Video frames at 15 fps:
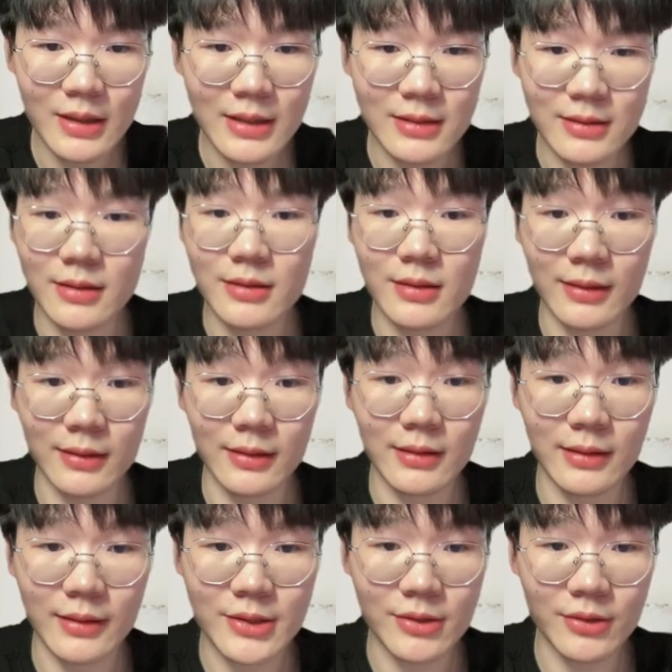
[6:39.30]
then the
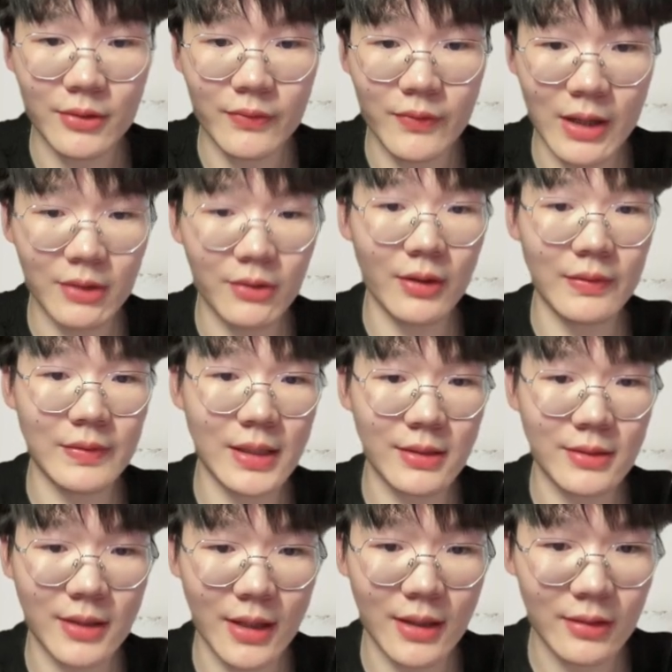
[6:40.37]
national value of the
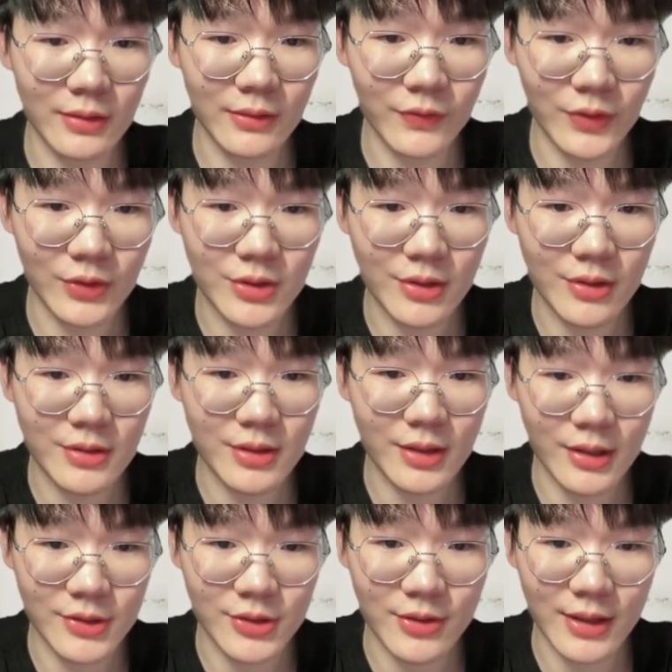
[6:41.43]
standard futures
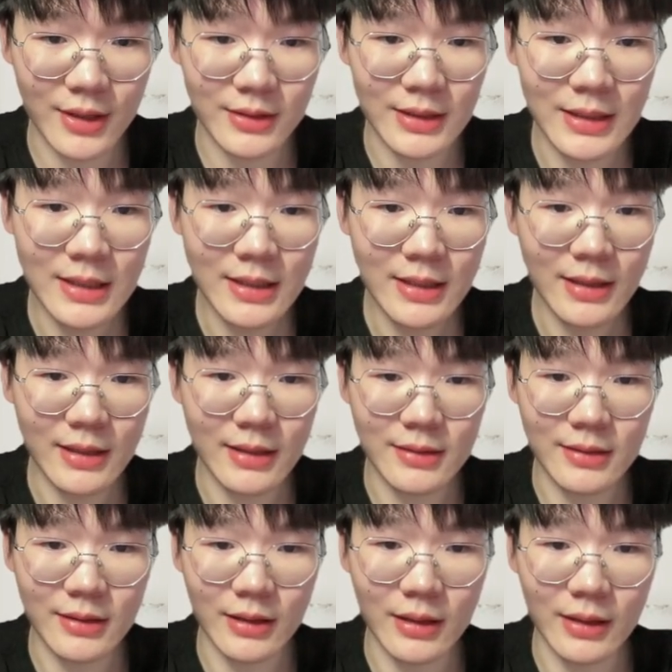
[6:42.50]
contract
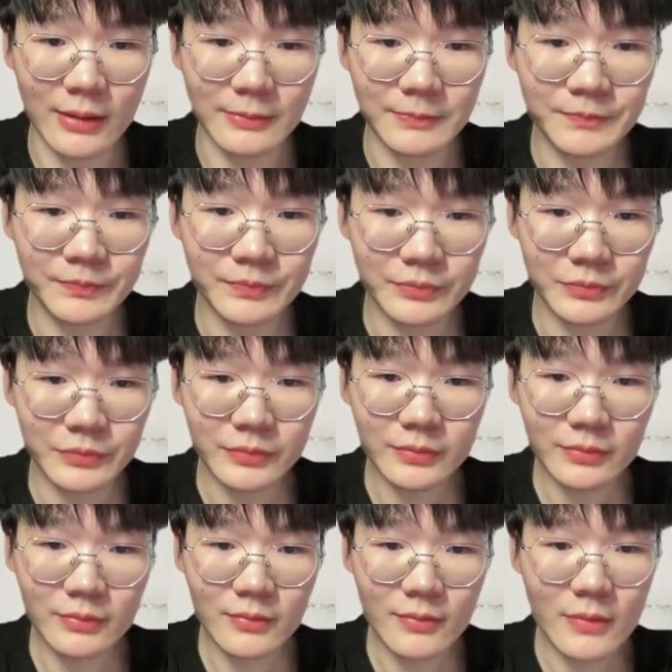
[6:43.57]
is
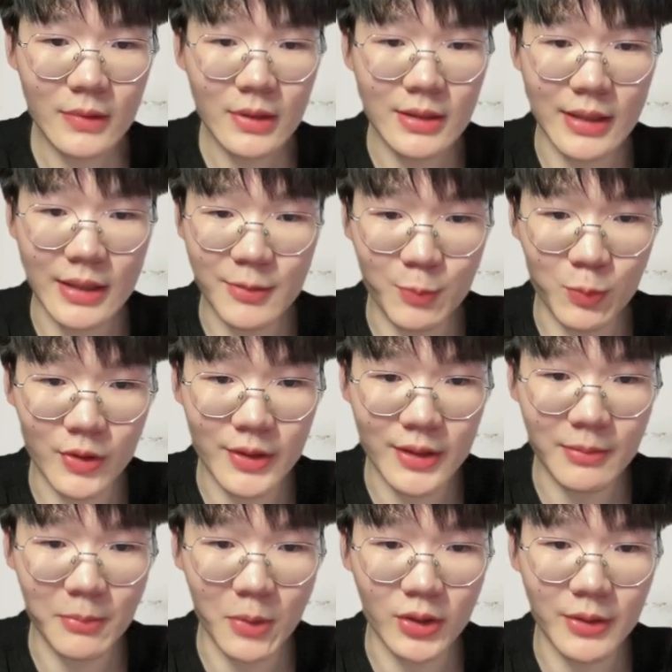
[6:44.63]
this
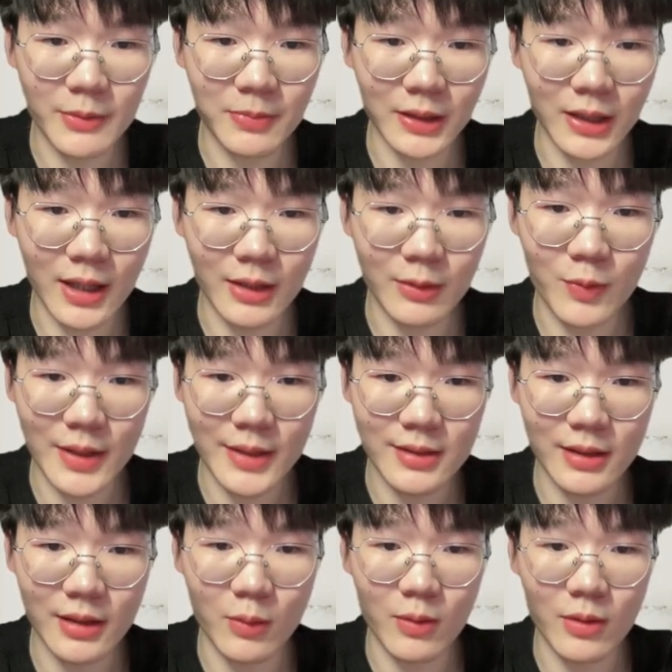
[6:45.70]
point multiplied
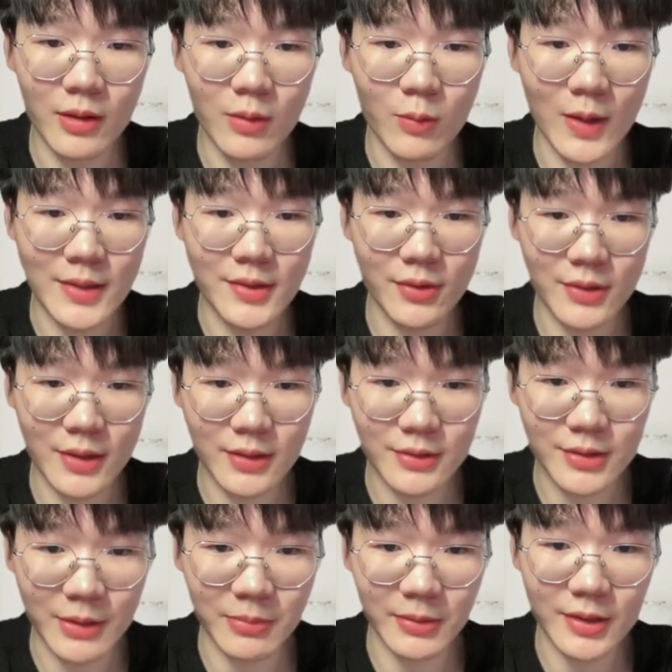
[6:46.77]
with
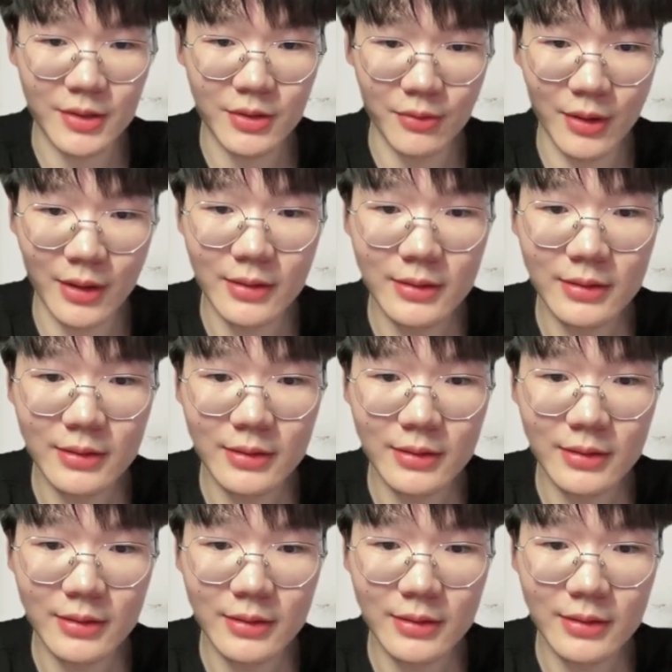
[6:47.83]
1,000 Japanese yuan.